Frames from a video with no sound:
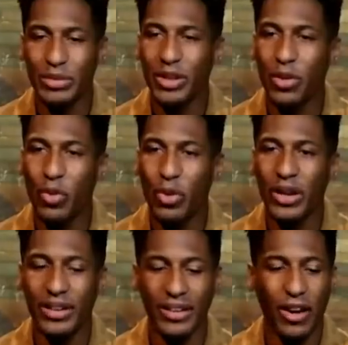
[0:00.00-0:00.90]
are
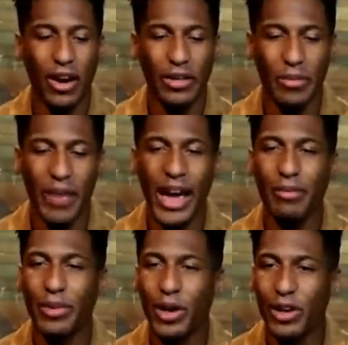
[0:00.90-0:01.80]
what are the
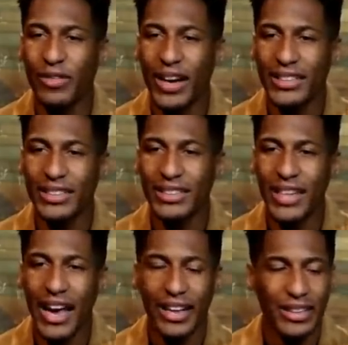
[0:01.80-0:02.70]
backbone of our
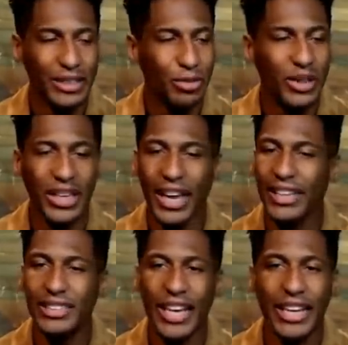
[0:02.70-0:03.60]
societies, and we
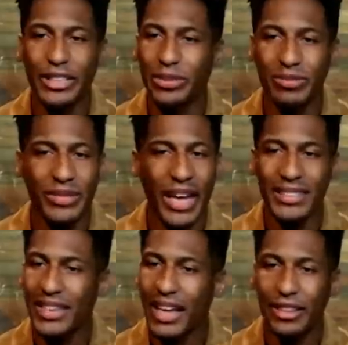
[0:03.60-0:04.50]
can't change them.
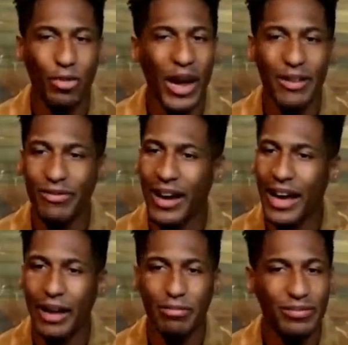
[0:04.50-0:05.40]
That's not the right vibe.